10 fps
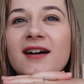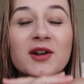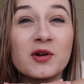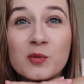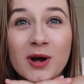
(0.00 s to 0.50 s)

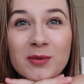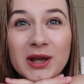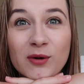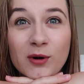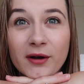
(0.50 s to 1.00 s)
don't know why I'm
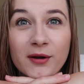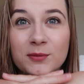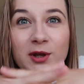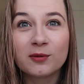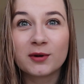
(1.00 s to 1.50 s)
being quiet. I'm
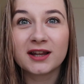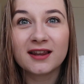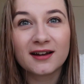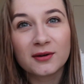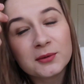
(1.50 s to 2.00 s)
one in the
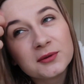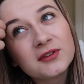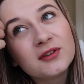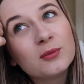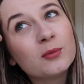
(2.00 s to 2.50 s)
house,